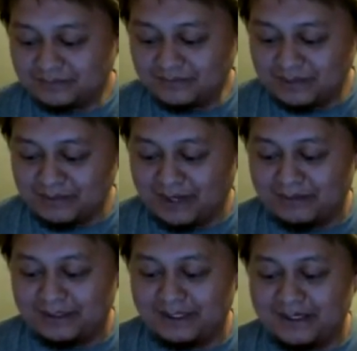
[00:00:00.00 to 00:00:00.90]

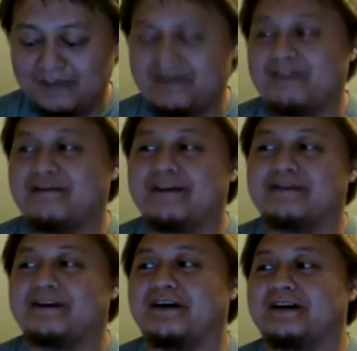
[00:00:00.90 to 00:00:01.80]
Probably my favorite
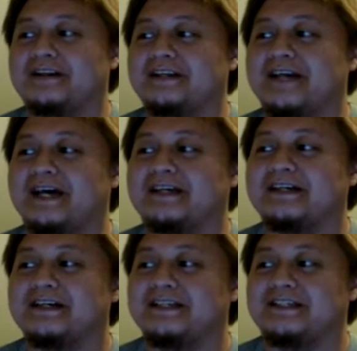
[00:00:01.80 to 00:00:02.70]
card of the deck.
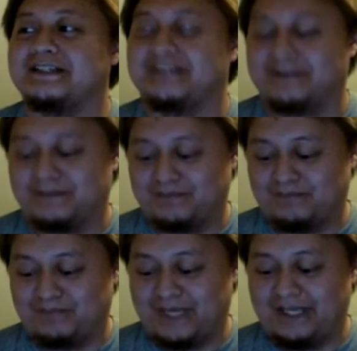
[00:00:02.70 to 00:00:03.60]
Just
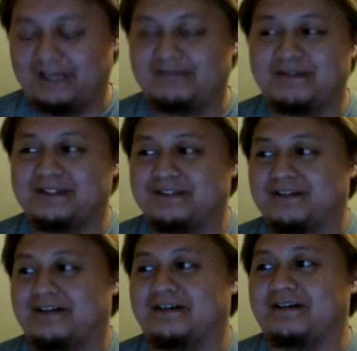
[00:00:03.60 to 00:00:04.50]
gain life points and draw
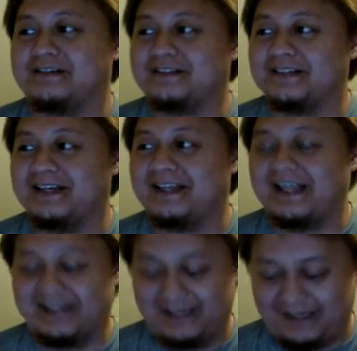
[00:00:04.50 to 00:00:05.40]
cards. I
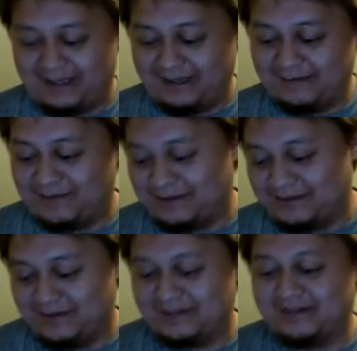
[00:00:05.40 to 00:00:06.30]
like that. Gain life points,
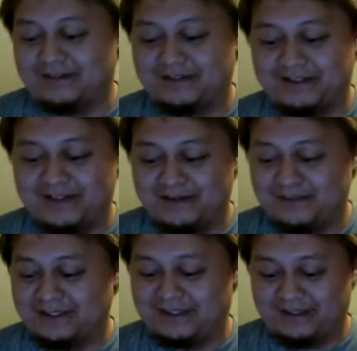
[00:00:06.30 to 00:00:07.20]
draw cards.
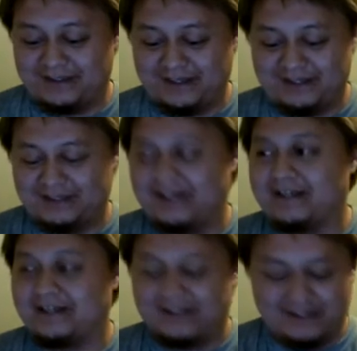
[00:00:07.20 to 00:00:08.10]
What's there not to
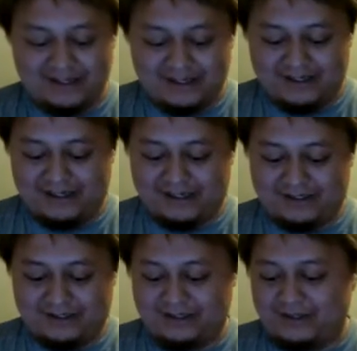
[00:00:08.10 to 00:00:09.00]
like?
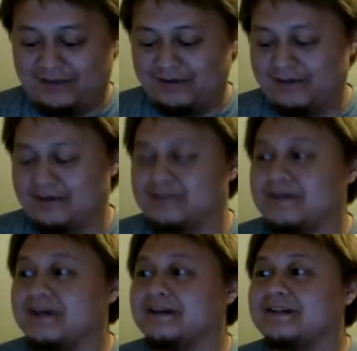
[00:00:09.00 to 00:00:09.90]
Next, 3
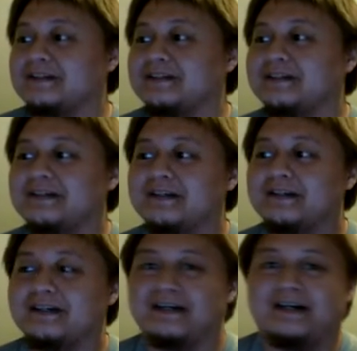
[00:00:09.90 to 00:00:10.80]
Rosemaries.
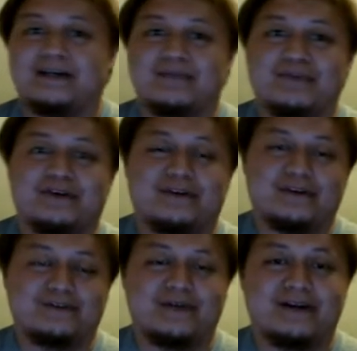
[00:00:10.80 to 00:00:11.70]
3
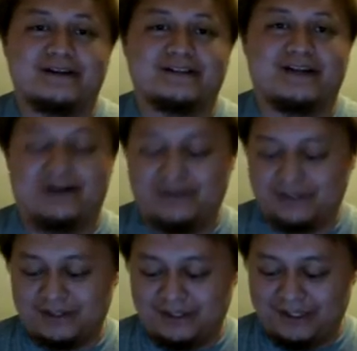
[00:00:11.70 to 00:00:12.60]
Rosemaries, always
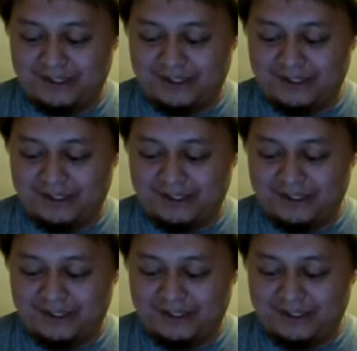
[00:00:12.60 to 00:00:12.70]
good.